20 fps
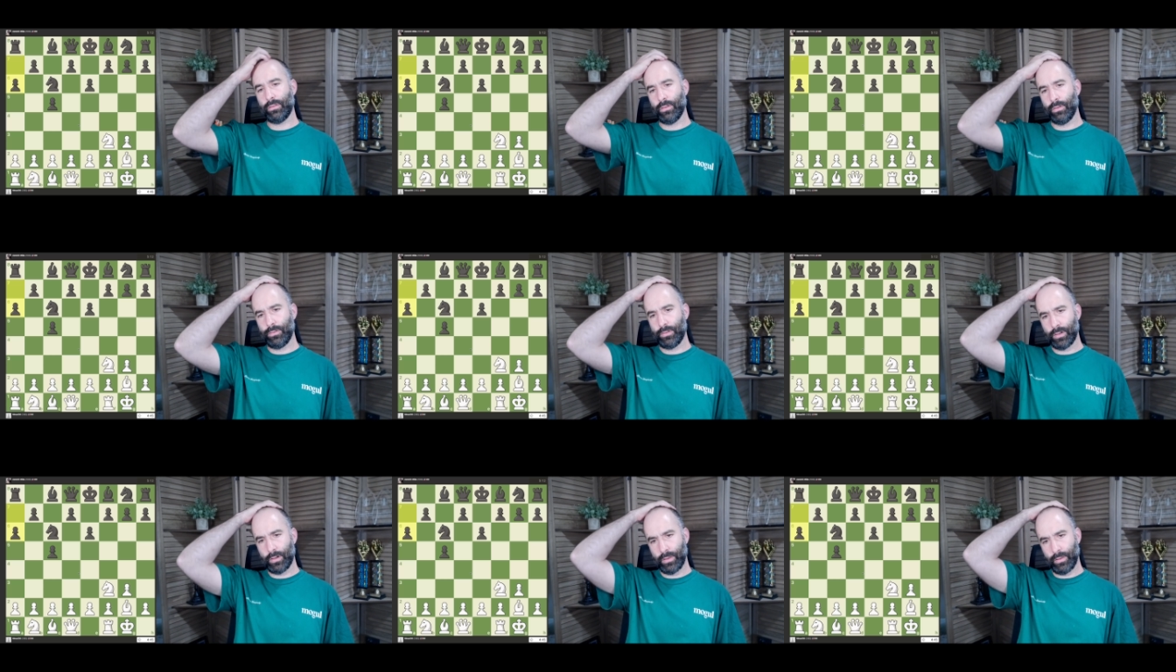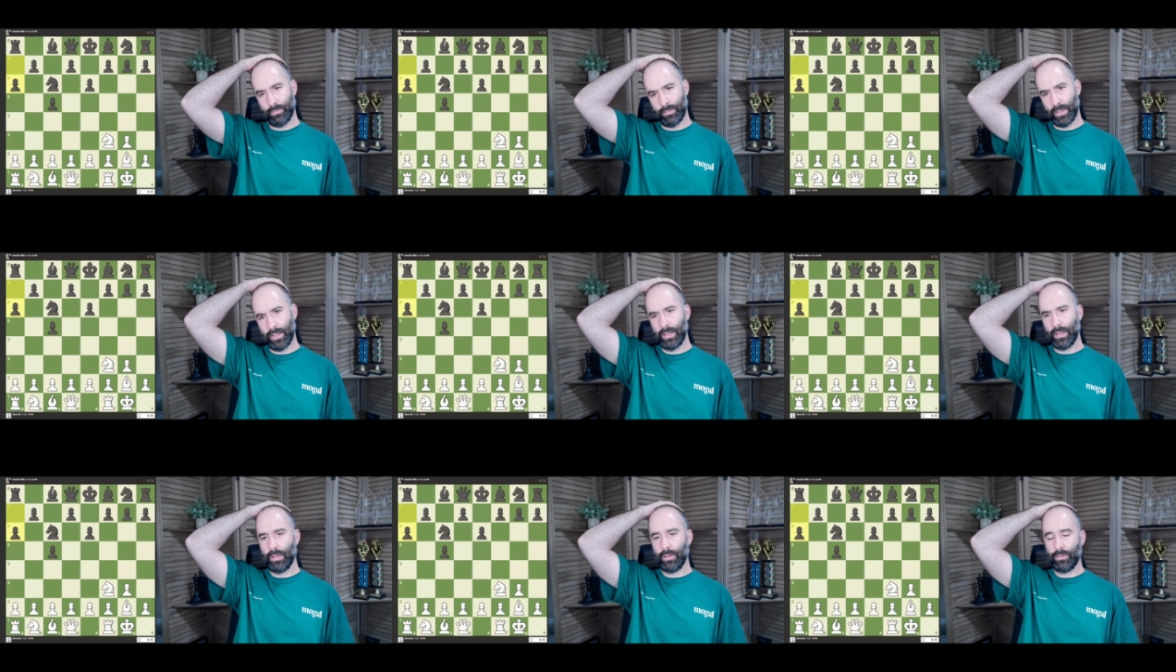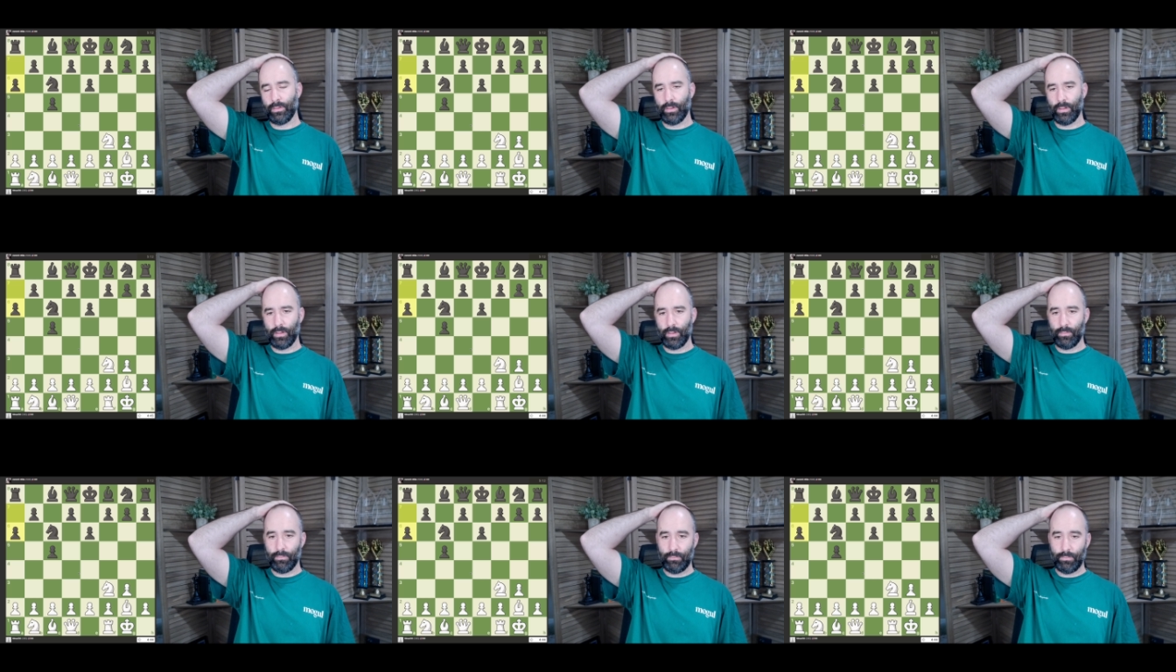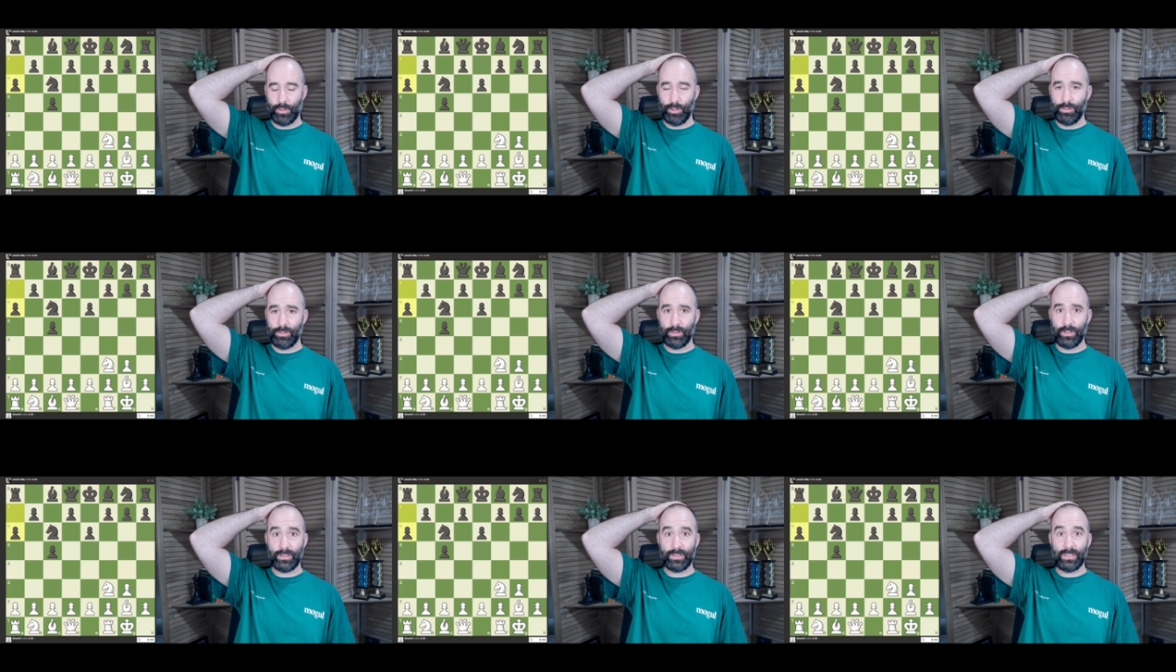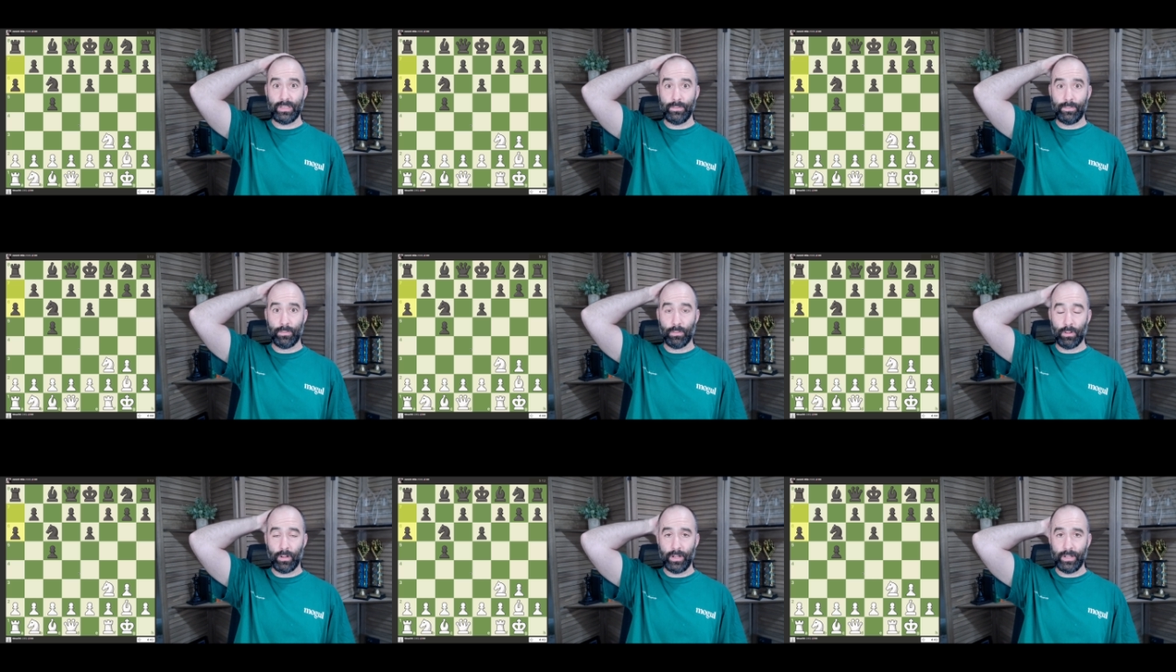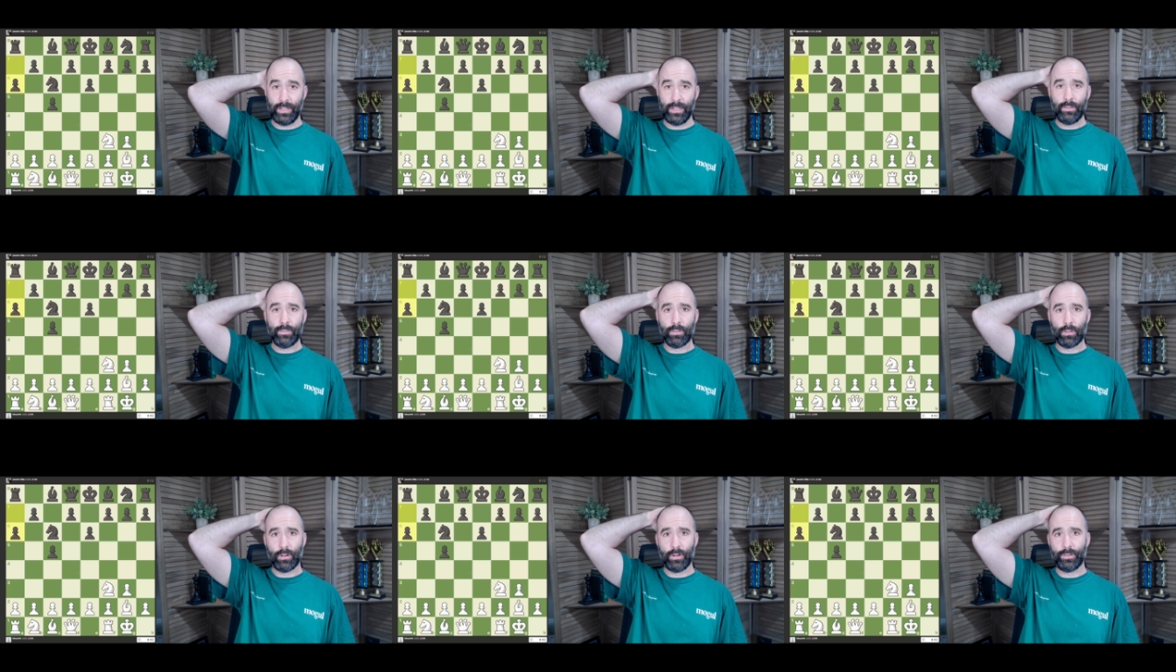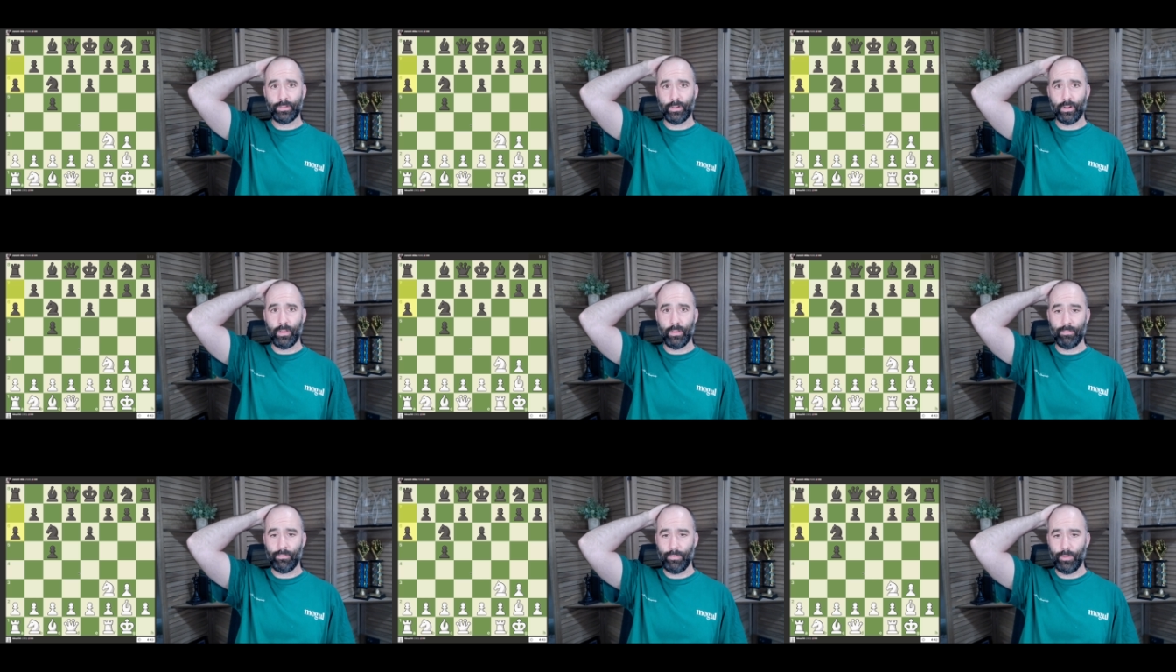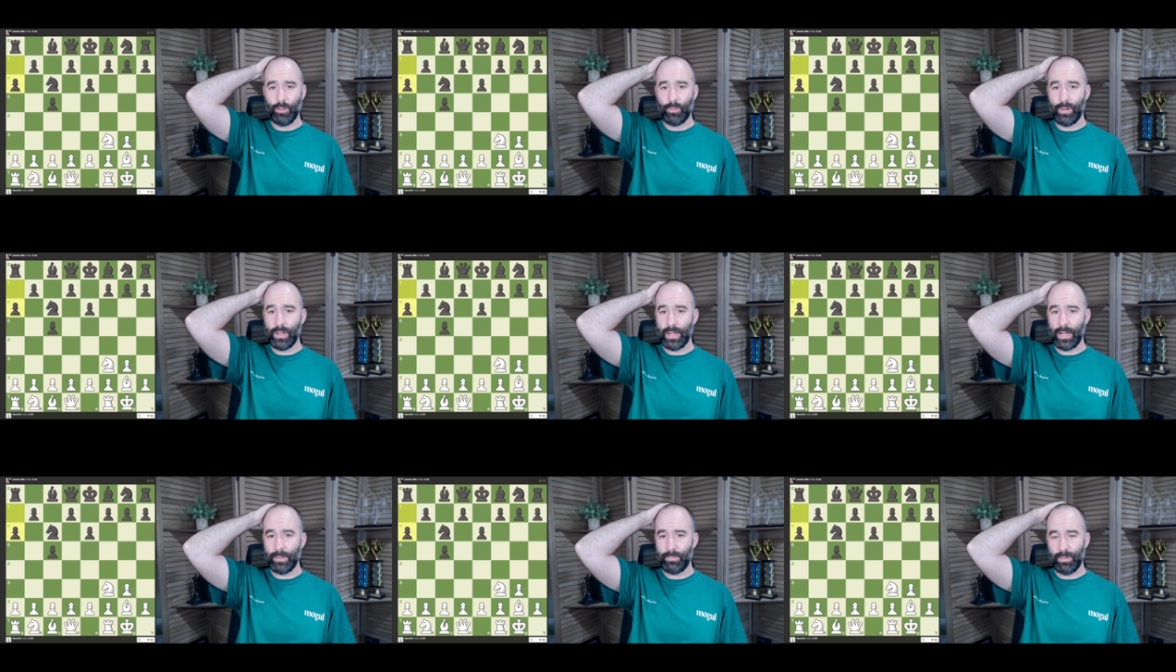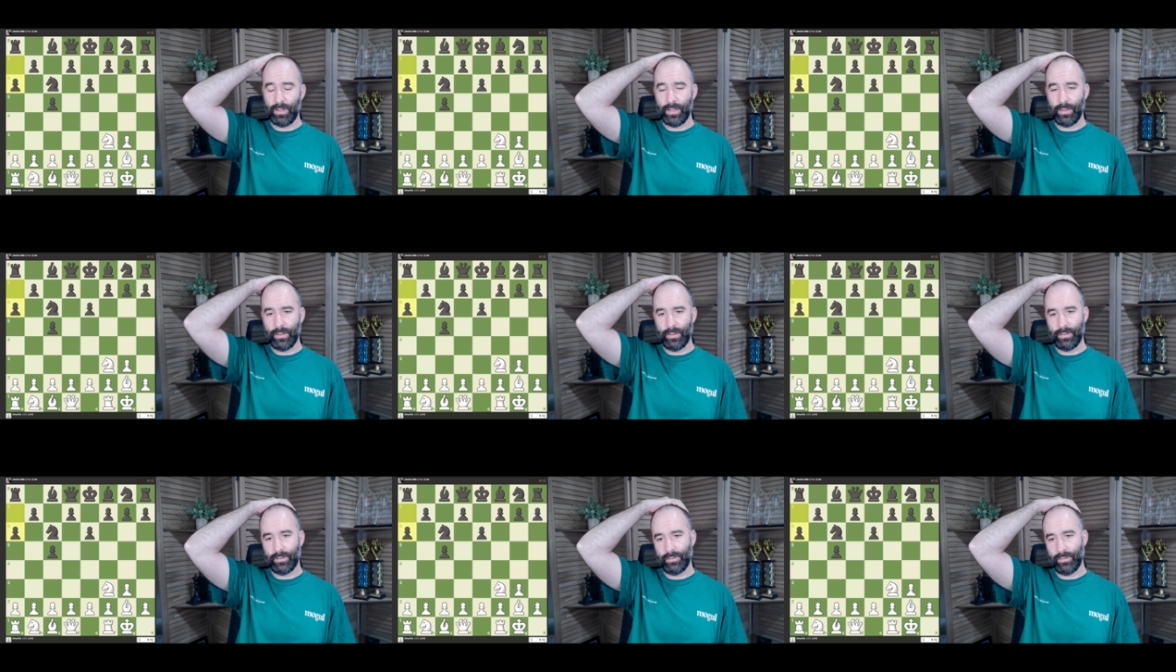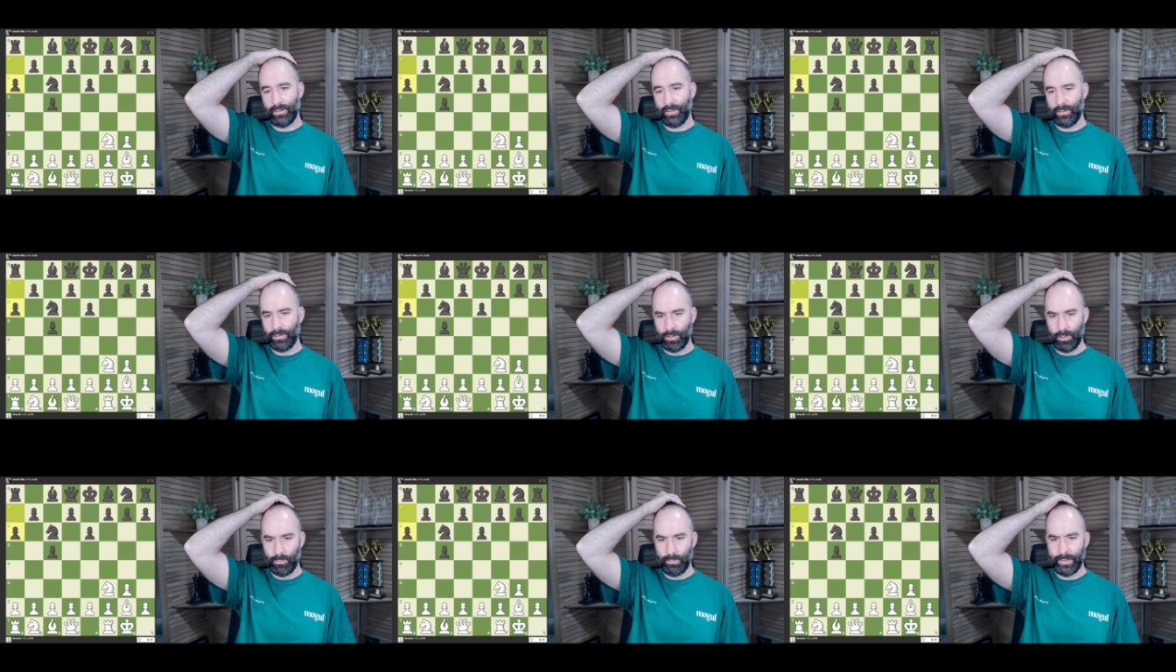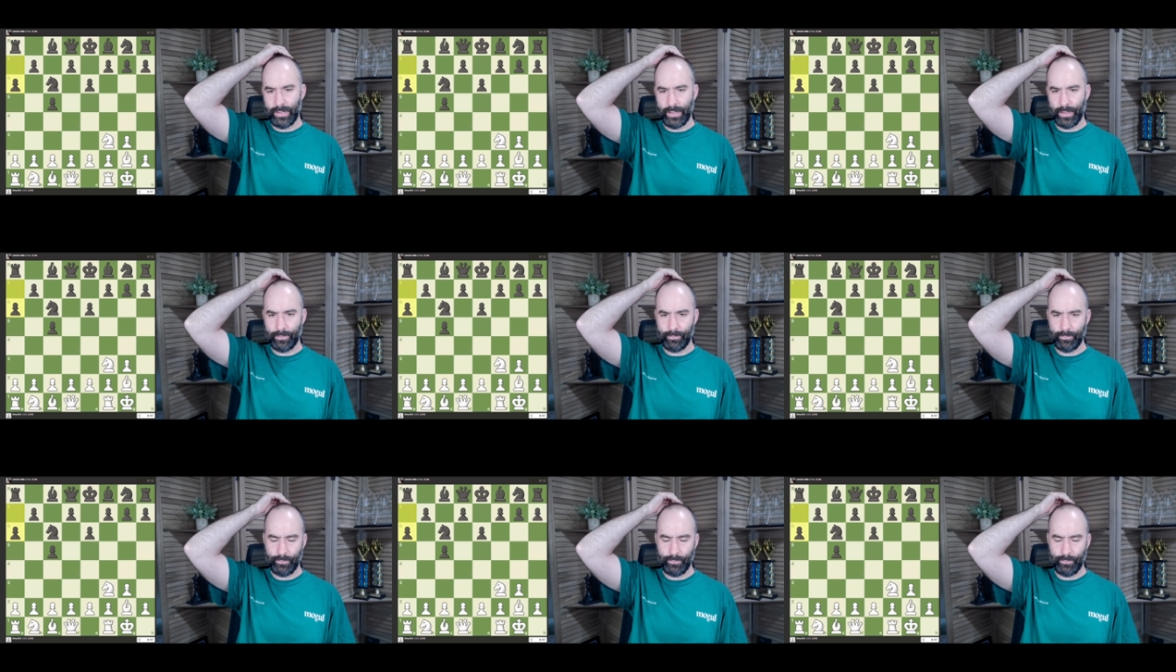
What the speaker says: Those are usually c4 and e4 are sort of the way I play this opening.